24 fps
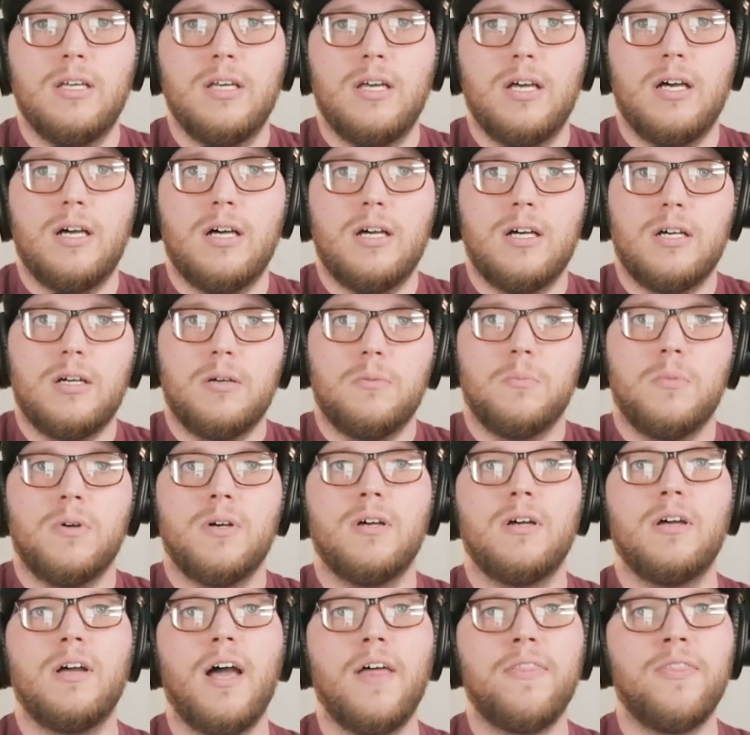
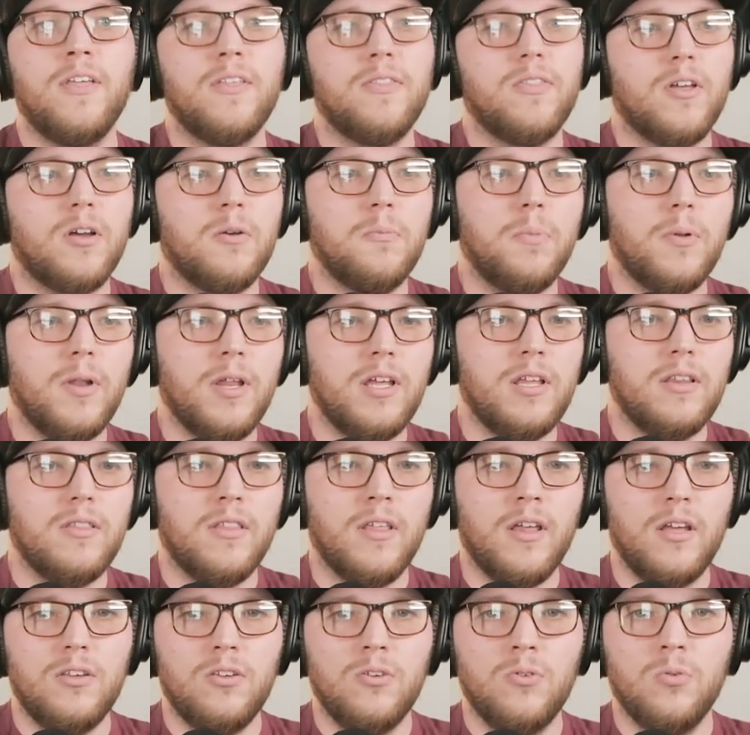I think the complaint
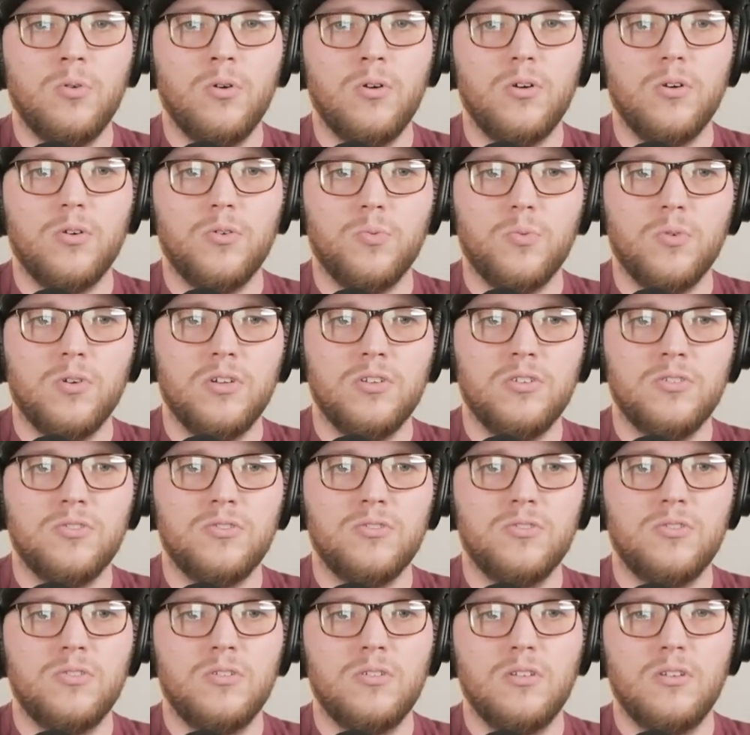that you heard
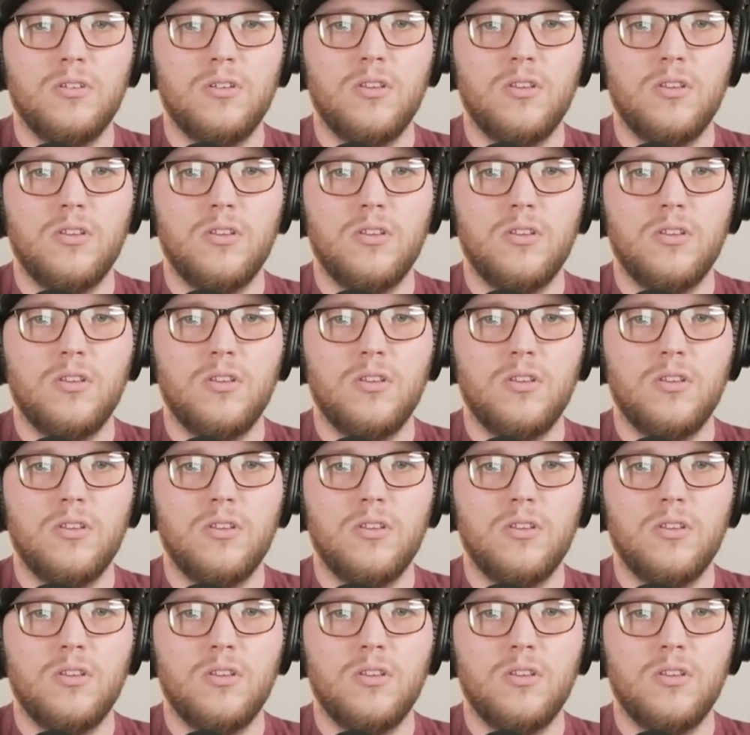was